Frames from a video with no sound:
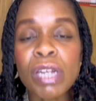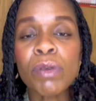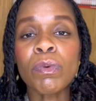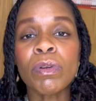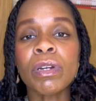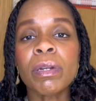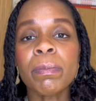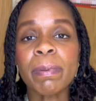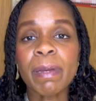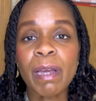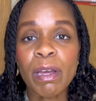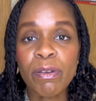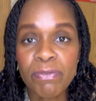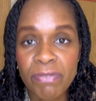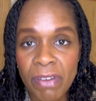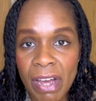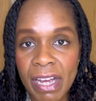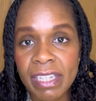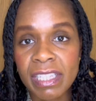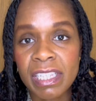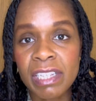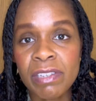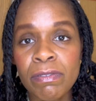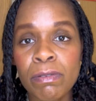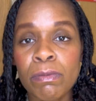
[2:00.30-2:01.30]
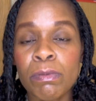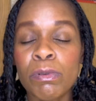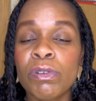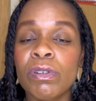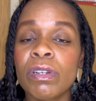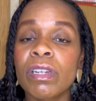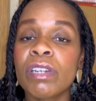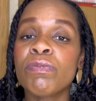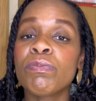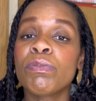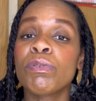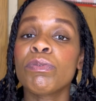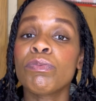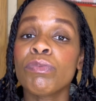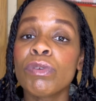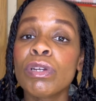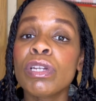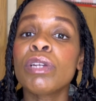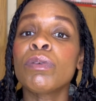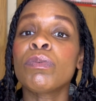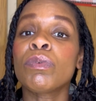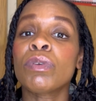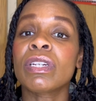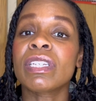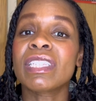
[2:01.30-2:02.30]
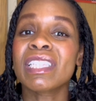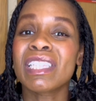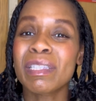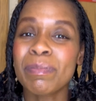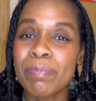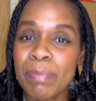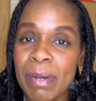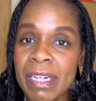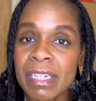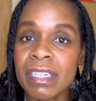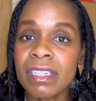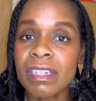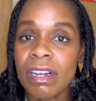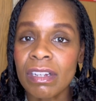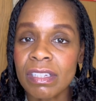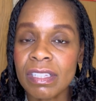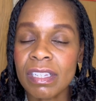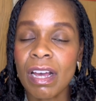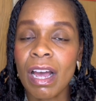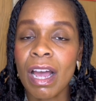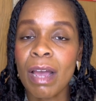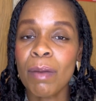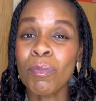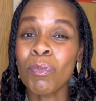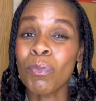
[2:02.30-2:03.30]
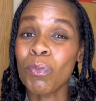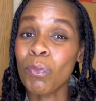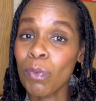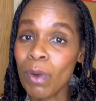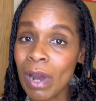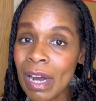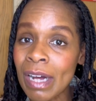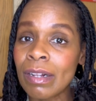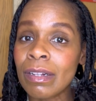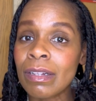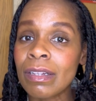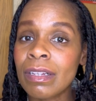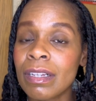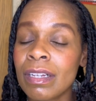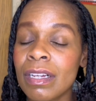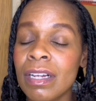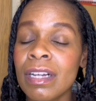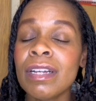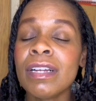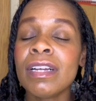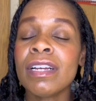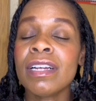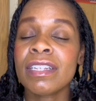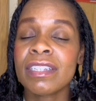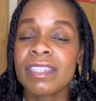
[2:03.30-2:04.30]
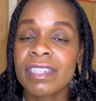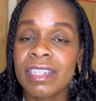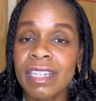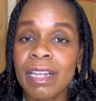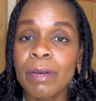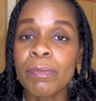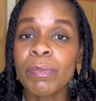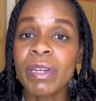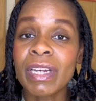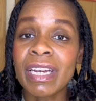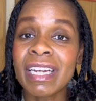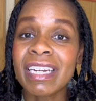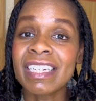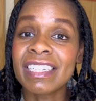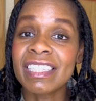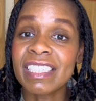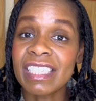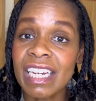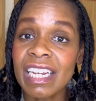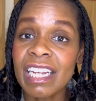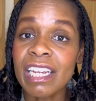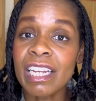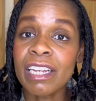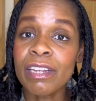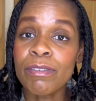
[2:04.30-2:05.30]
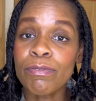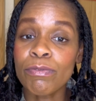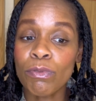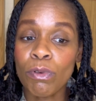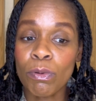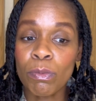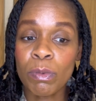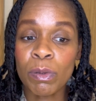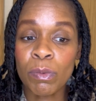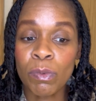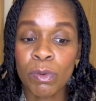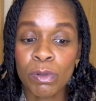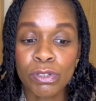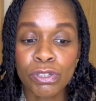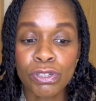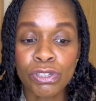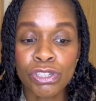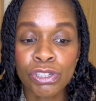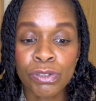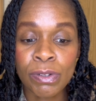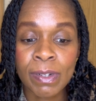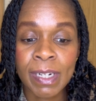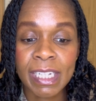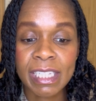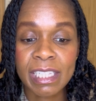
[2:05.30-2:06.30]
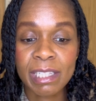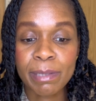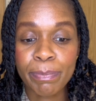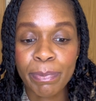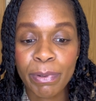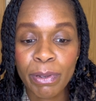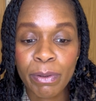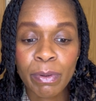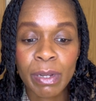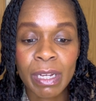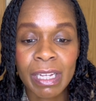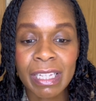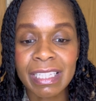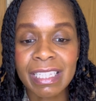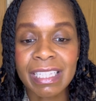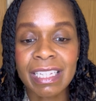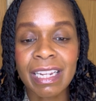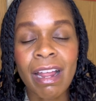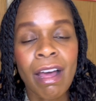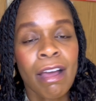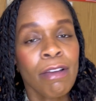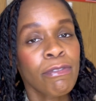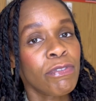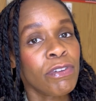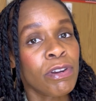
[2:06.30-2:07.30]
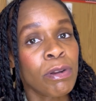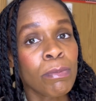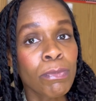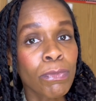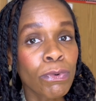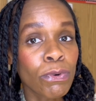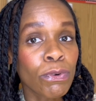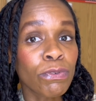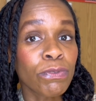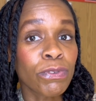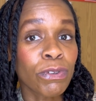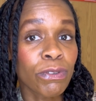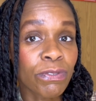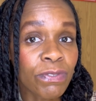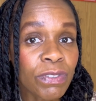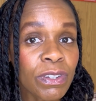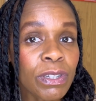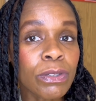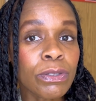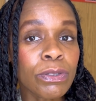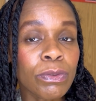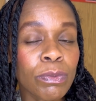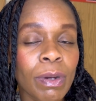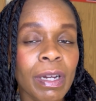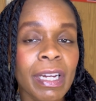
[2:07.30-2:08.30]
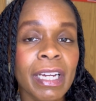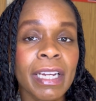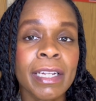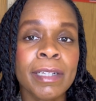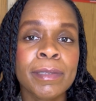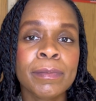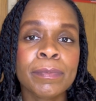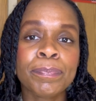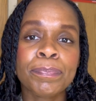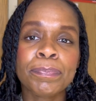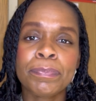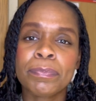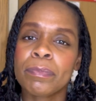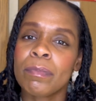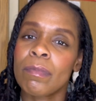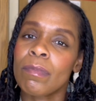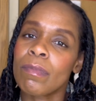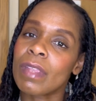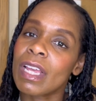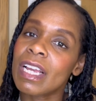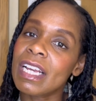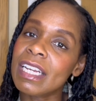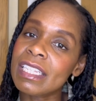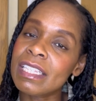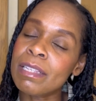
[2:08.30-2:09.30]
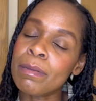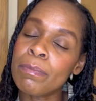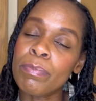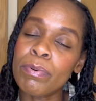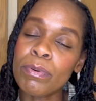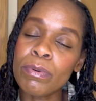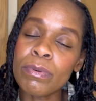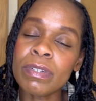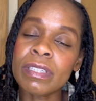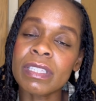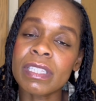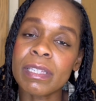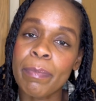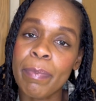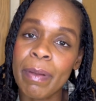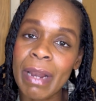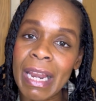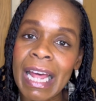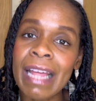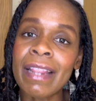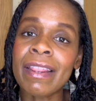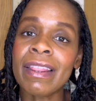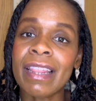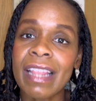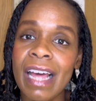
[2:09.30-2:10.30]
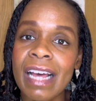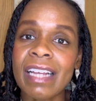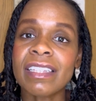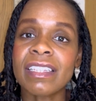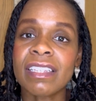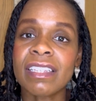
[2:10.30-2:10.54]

want to be effective, or if we really want to spend our time well so that we can achieve what we want to do and experience life in a more fulfilled way, it's important to plan that